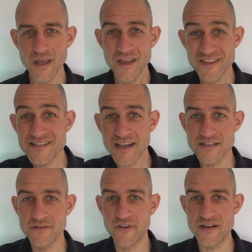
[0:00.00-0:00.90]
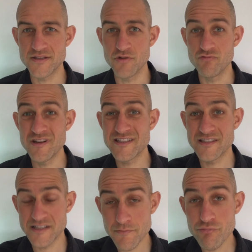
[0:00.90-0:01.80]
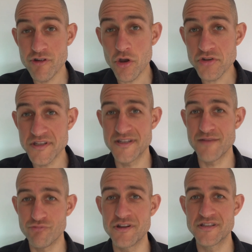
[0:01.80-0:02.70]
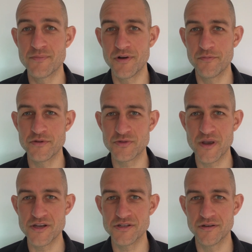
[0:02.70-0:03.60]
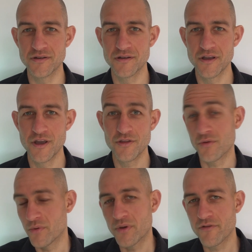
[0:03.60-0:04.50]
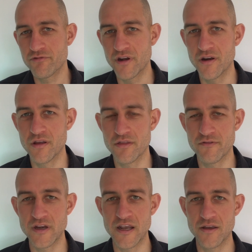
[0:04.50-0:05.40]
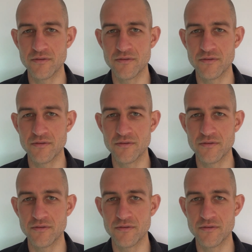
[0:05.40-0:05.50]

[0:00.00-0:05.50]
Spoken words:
This activates the reciprocity principle of persuasion that we'll cover in another video.